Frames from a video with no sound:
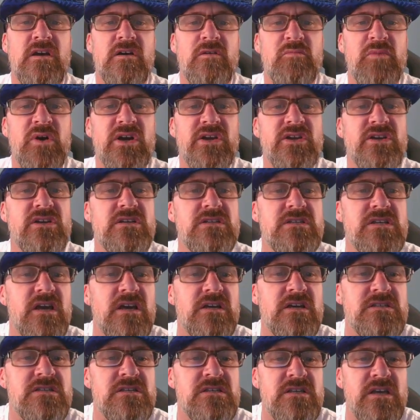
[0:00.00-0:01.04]
But you can see it
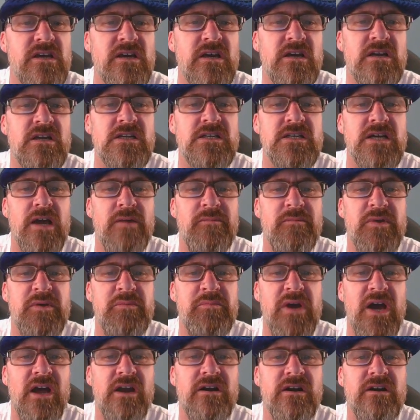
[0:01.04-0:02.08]
has this like kind of diamond
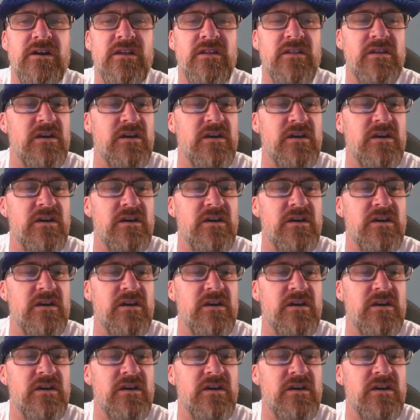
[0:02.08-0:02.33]
pattern in